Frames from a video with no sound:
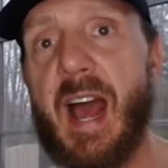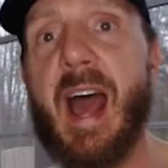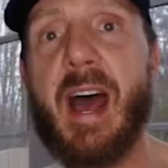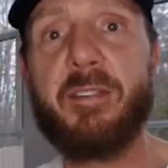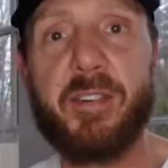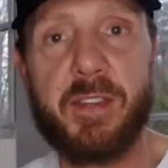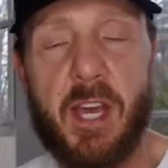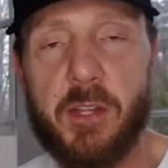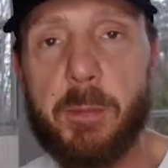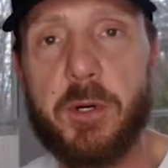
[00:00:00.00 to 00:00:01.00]
half and
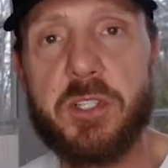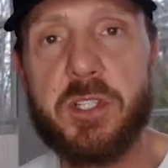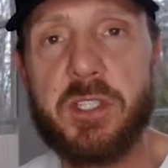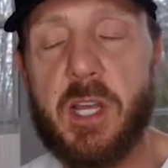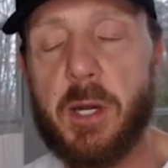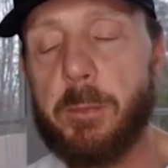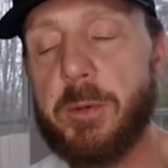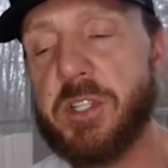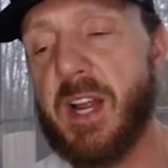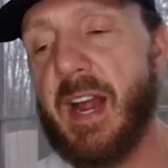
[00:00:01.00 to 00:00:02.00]
the other person's going to
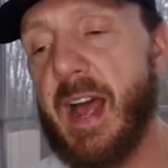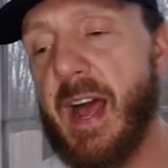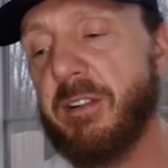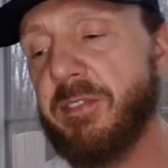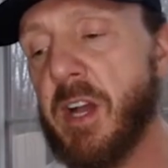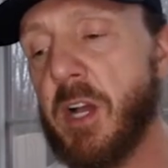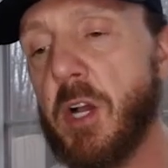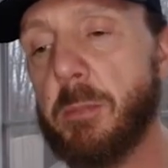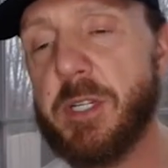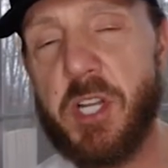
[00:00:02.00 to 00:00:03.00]
present half,
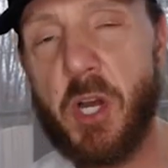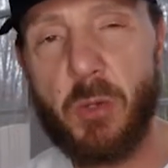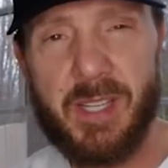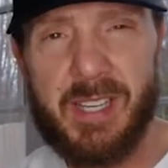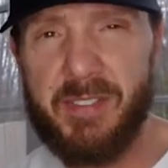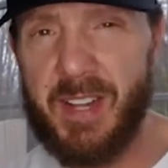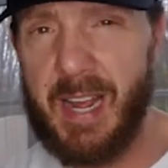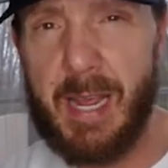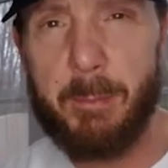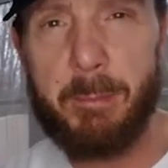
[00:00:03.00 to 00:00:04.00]
but don't leave it